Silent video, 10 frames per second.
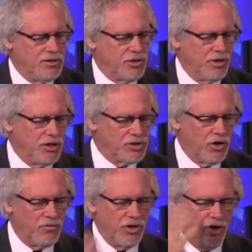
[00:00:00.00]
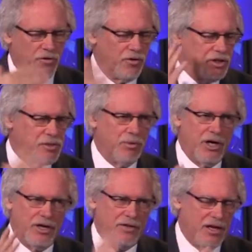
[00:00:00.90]
So he goes over and over in his
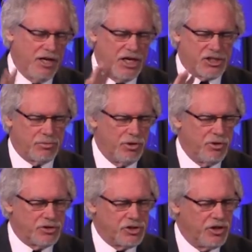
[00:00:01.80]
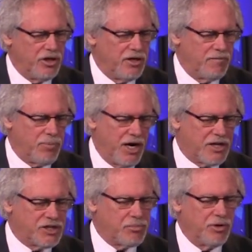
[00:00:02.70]
mind, that last roll, should he have
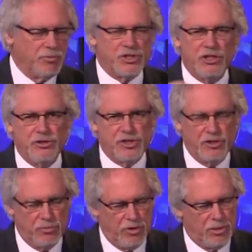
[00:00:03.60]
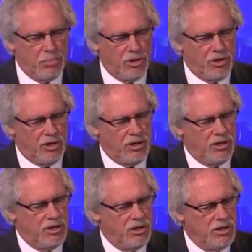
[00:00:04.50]
practiced more? Was he using the wrong ball?
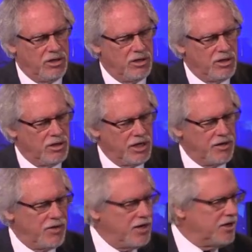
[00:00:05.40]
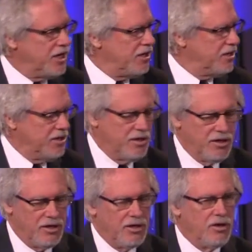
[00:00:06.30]
Later that night,
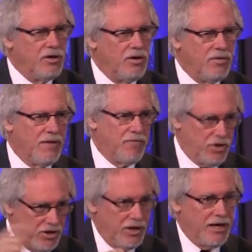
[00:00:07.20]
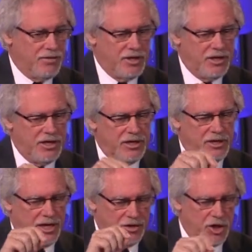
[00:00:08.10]
that very night that
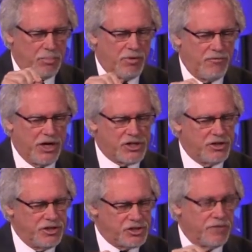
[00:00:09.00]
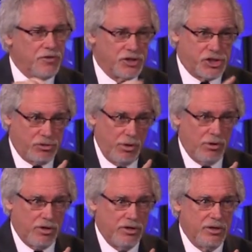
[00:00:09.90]
he had near perfection, he suffered a
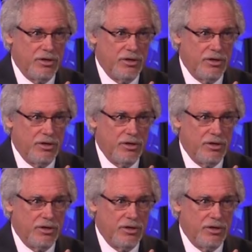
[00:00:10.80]
stroke.